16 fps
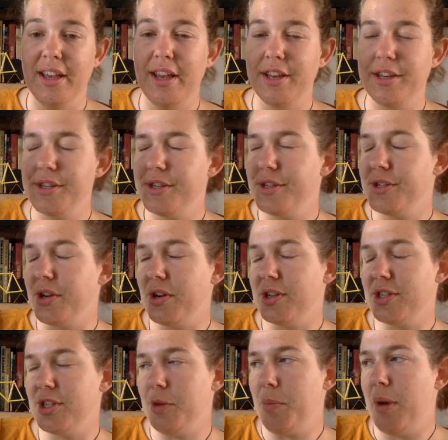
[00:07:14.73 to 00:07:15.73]
It
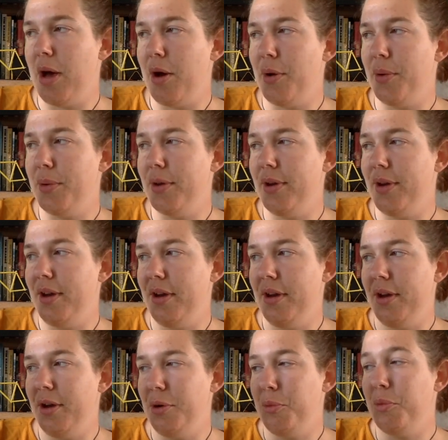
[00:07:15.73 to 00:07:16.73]
talks about
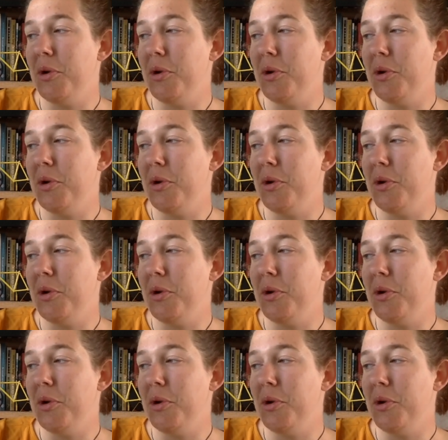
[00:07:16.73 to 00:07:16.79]
uh,